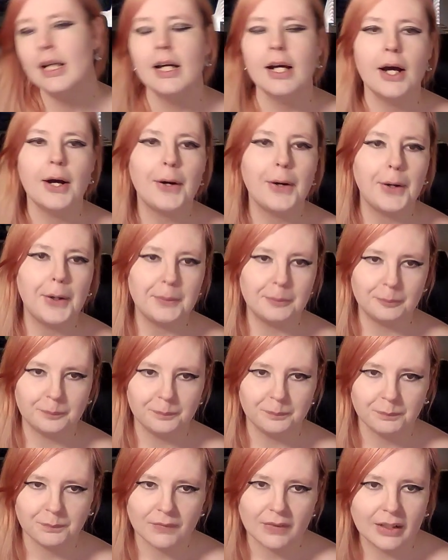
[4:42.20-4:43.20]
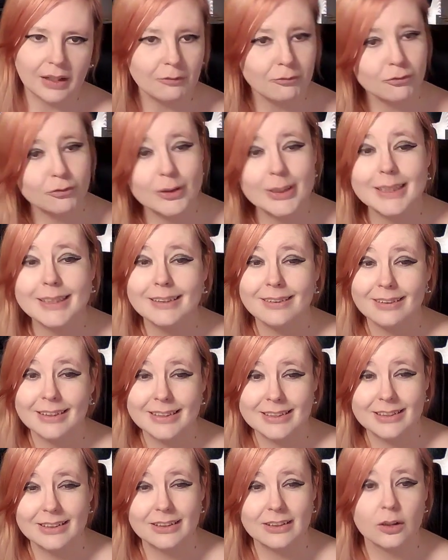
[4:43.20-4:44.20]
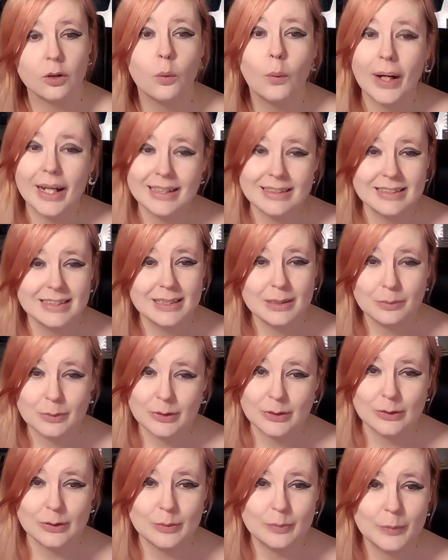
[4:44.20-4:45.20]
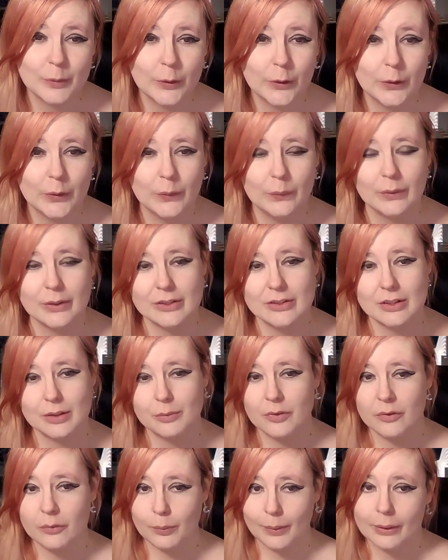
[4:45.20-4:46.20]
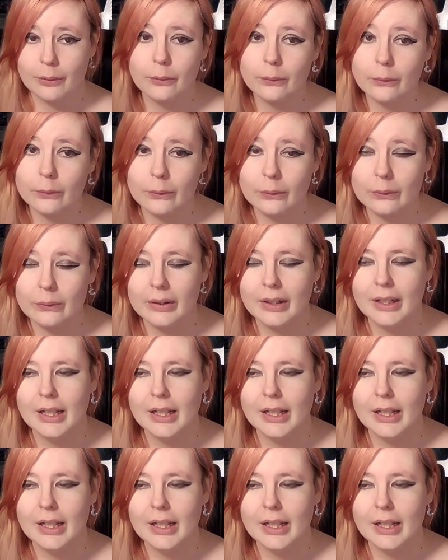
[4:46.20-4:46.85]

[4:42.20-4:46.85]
I really liked her. Quaxly was super cute, and so was Fuecoco.